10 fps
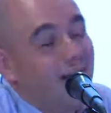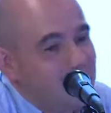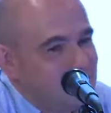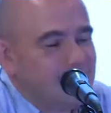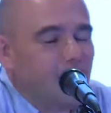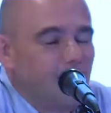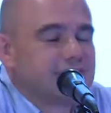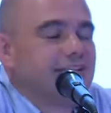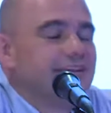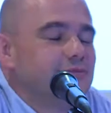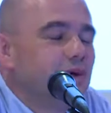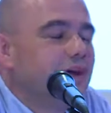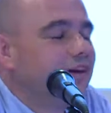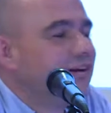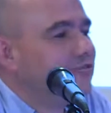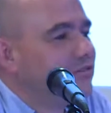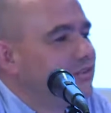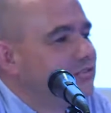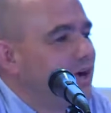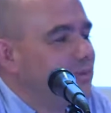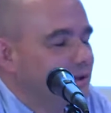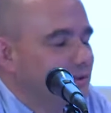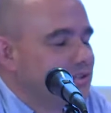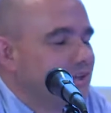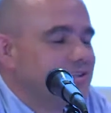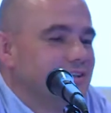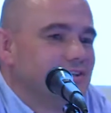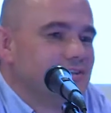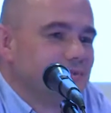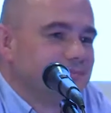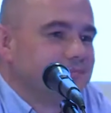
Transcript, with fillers: Obviously, I wasn't aware of the trouble I was getting into.